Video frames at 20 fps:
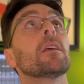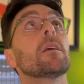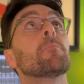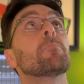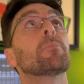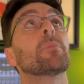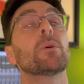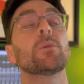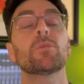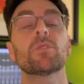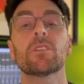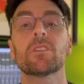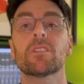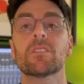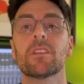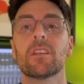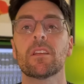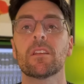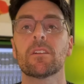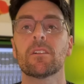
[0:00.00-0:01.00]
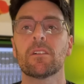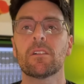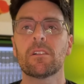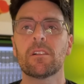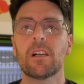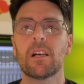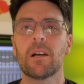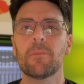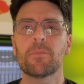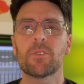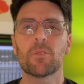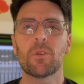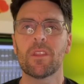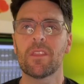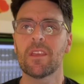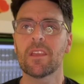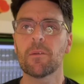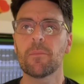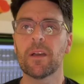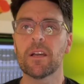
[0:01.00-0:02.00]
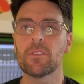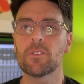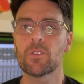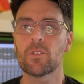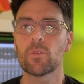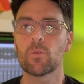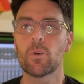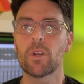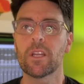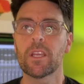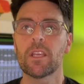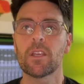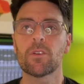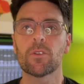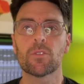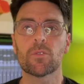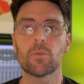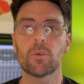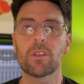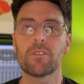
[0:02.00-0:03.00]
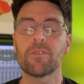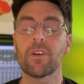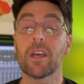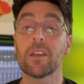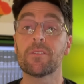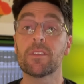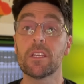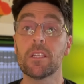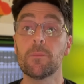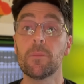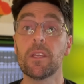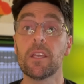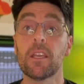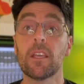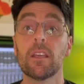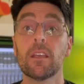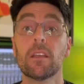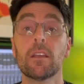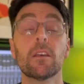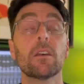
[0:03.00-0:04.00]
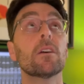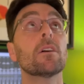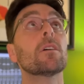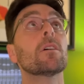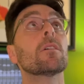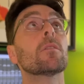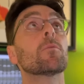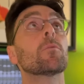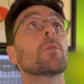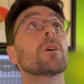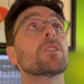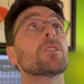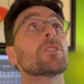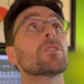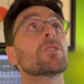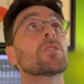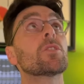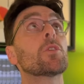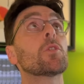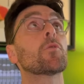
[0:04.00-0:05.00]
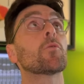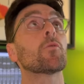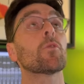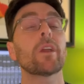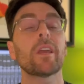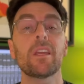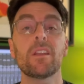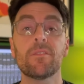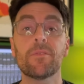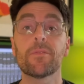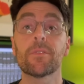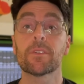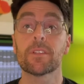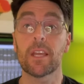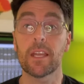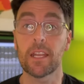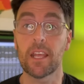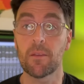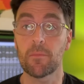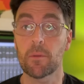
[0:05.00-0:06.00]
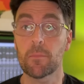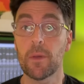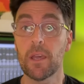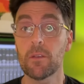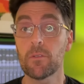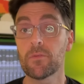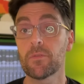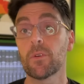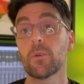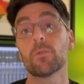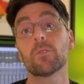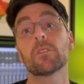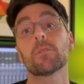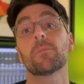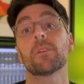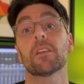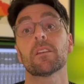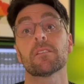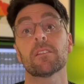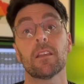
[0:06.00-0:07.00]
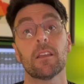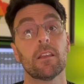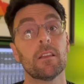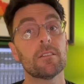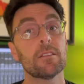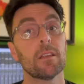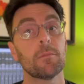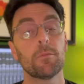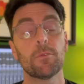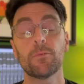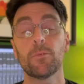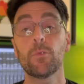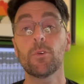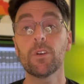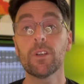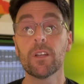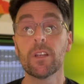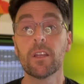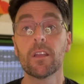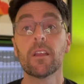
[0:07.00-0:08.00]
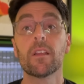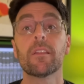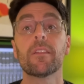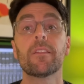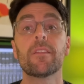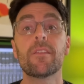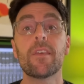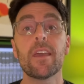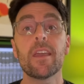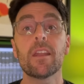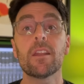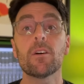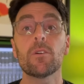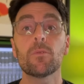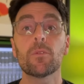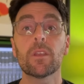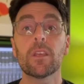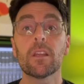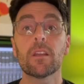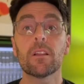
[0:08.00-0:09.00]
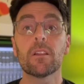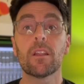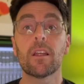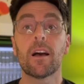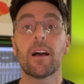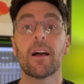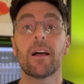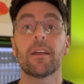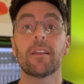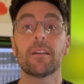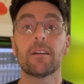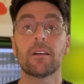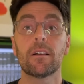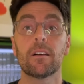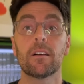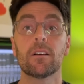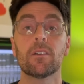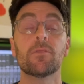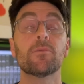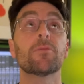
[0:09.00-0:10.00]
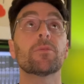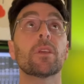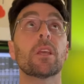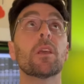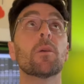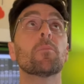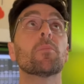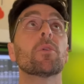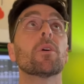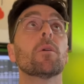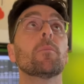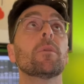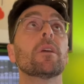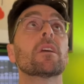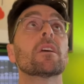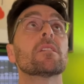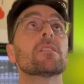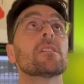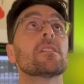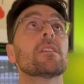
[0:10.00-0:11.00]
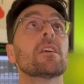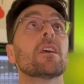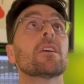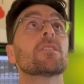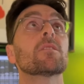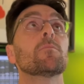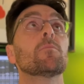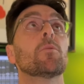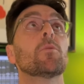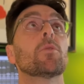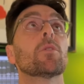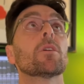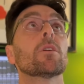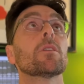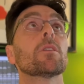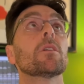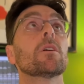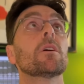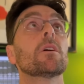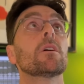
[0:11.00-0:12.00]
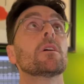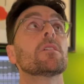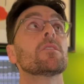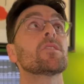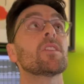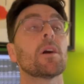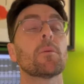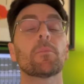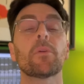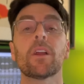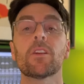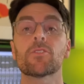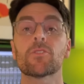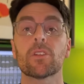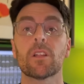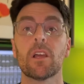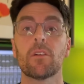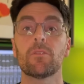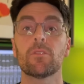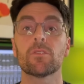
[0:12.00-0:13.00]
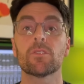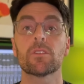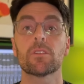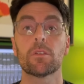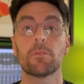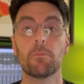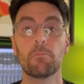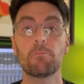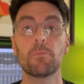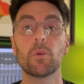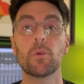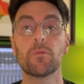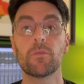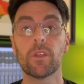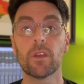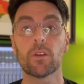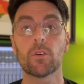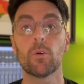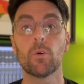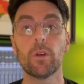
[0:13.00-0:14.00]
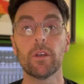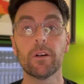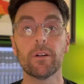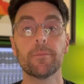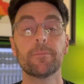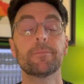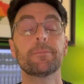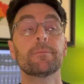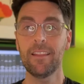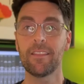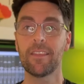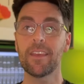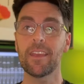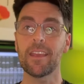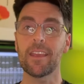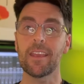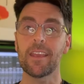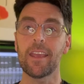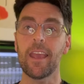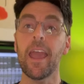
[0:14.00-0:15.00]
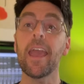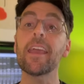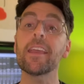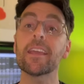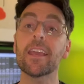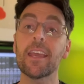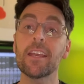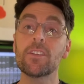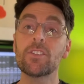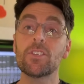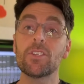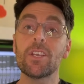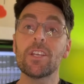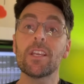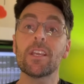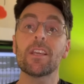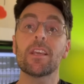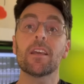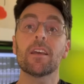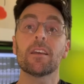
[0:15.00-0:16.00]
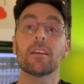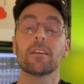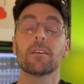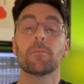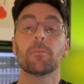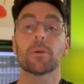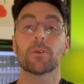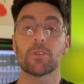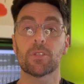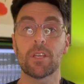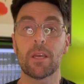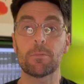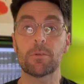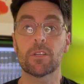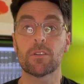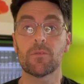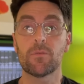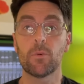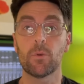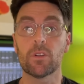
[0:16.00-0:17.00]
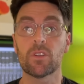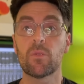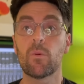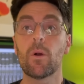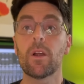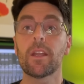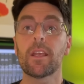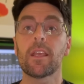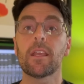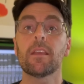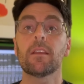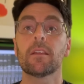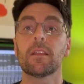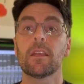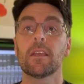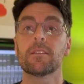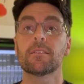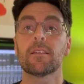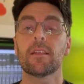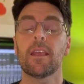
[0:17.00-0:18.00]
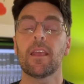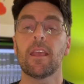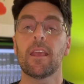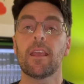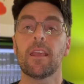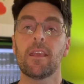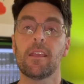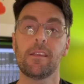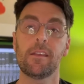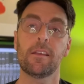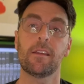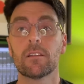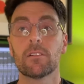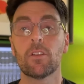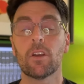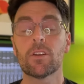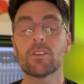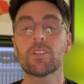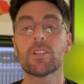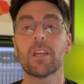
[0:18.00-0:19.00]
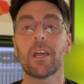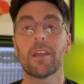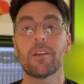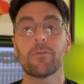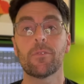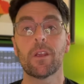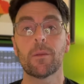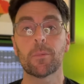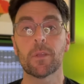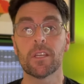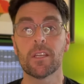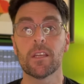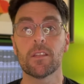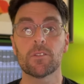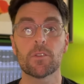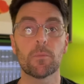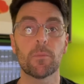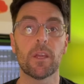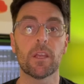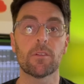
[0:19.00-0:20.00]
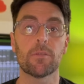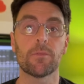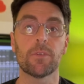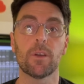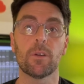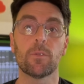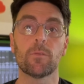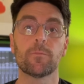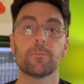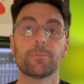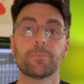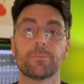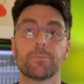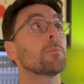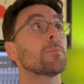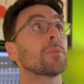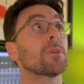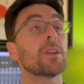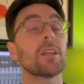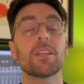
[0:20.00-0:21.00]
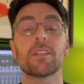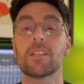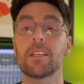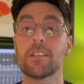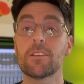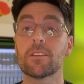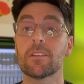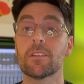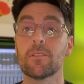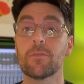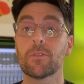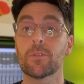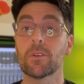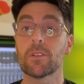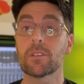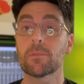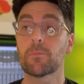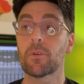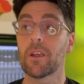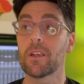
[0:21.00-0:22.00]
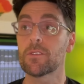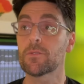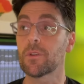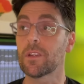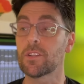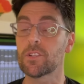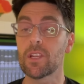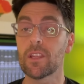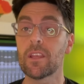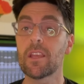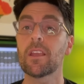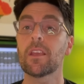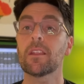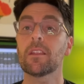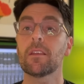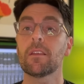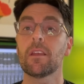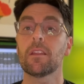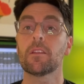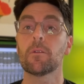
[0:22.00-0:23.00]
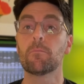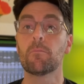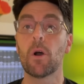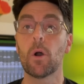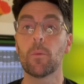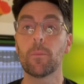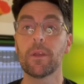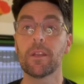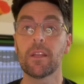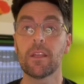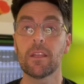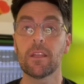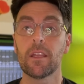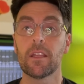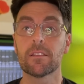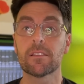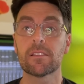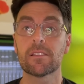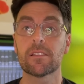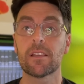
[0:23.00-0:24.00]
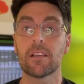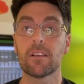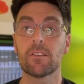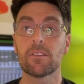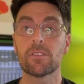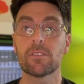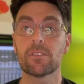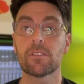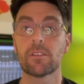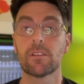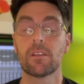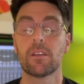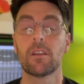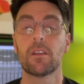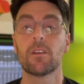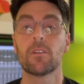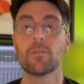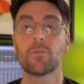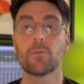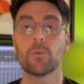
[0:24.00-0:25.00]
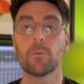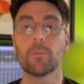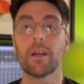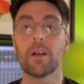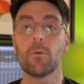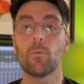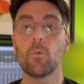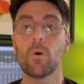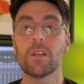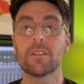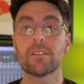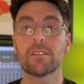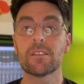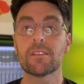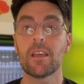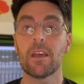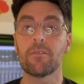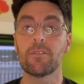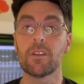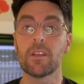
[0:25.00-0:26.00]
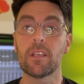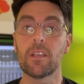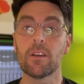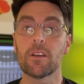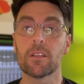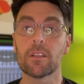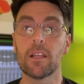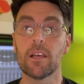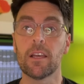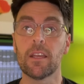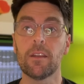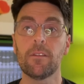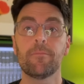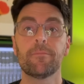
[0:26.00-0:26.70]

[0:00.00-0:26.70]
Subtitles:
boosts the signal up to, I think, about 20 or 25 dB, which is great for dynamic microphones because, like I said before, they don't get a lot of input because it takes more sound pressure levels to move the coil. The AKG Perception 420 is a large diaphragm condenser microphone, pretty decent for its price range. I think at the moment it sells for about $170 online.